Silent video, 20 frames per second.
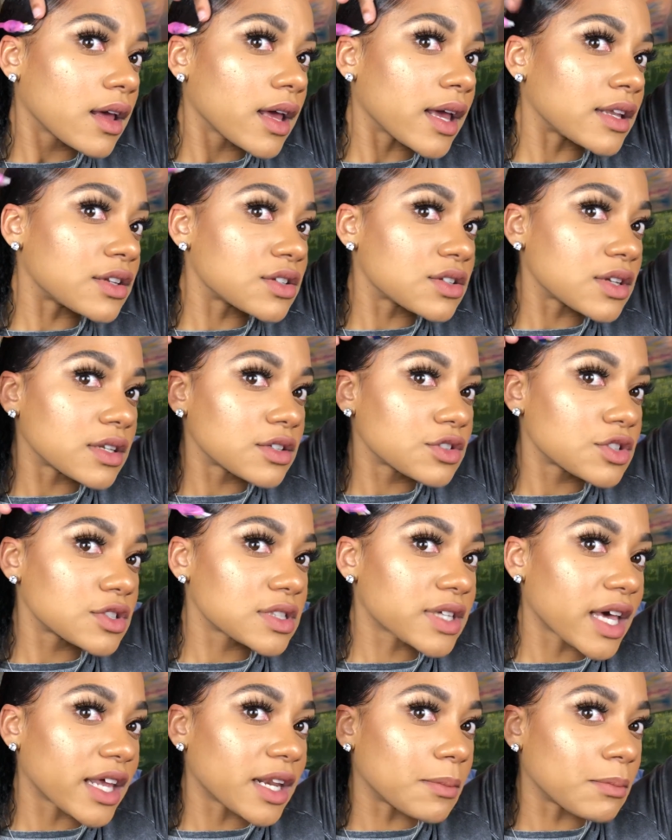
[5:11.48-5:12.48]
And then
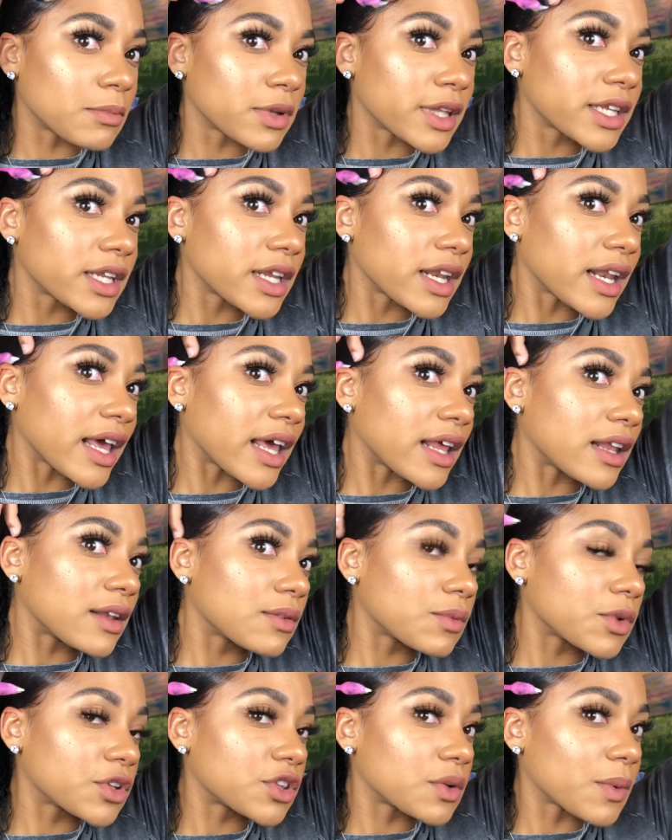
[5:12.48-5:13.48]
just kind of blend it in
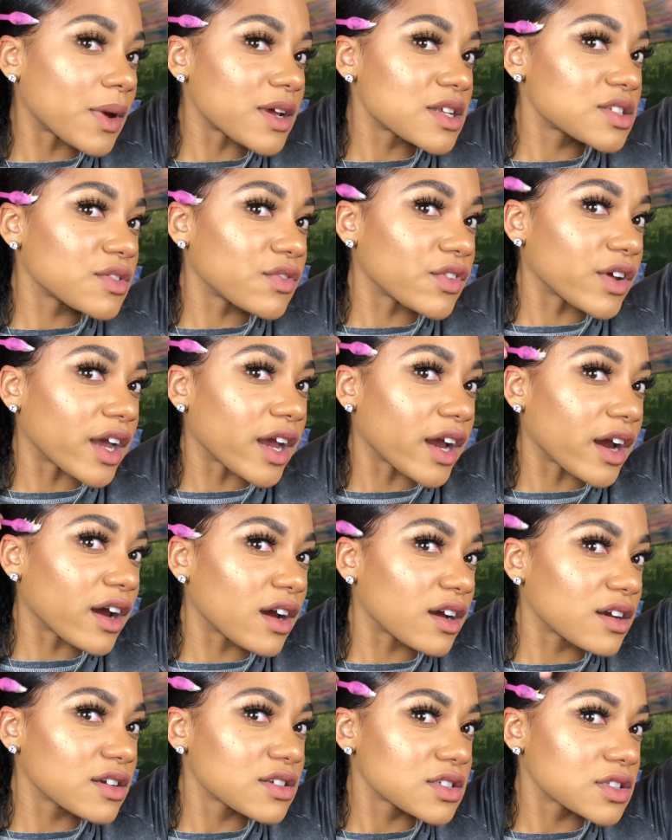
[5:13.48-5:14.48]
with the rest of your
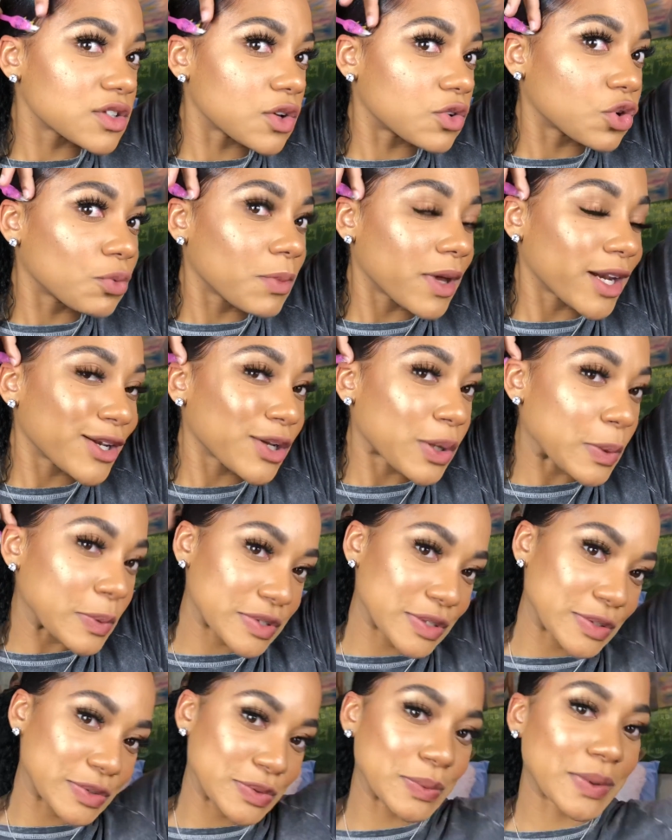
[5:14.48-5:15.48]
hair so nobody knows
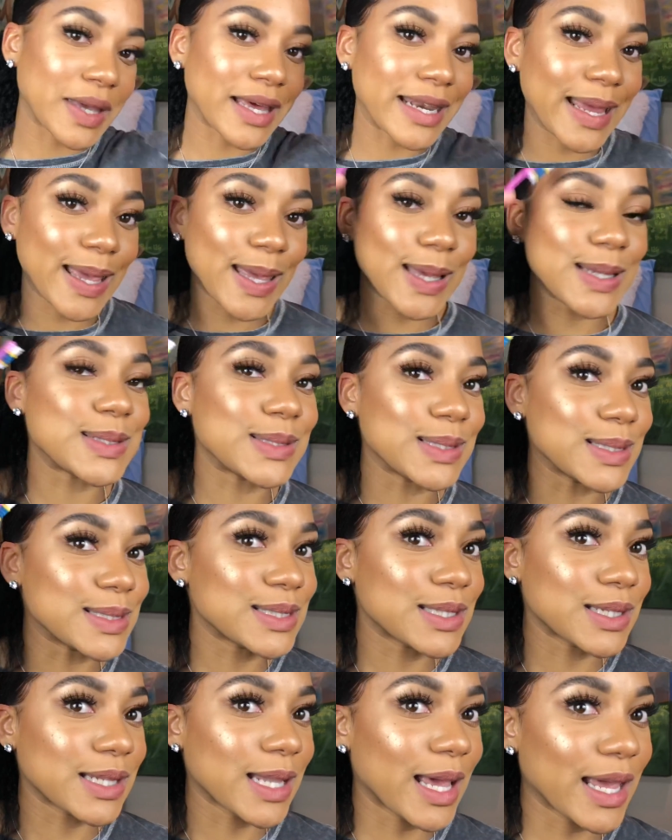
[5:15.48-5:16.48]
that you're kind of
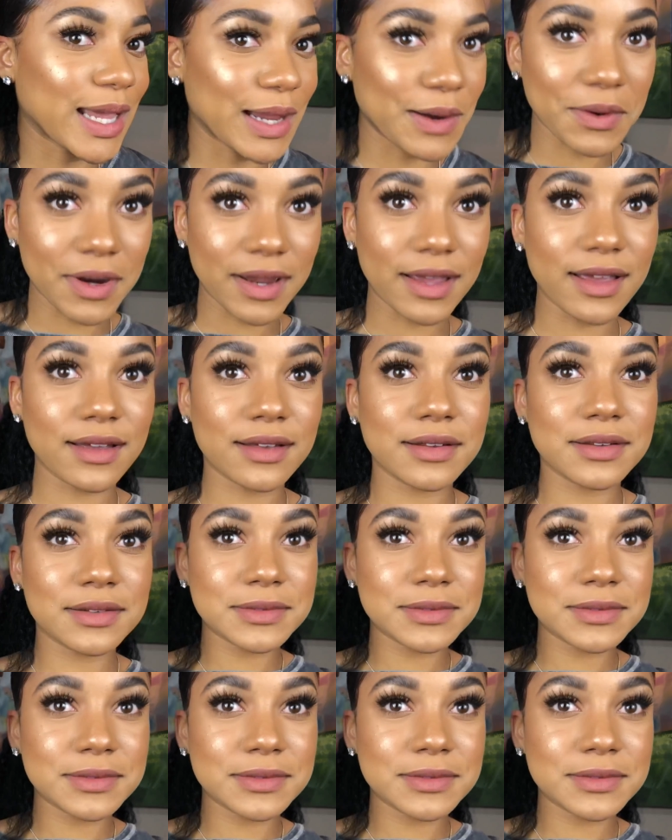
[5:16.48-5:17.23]
edgeless in that area.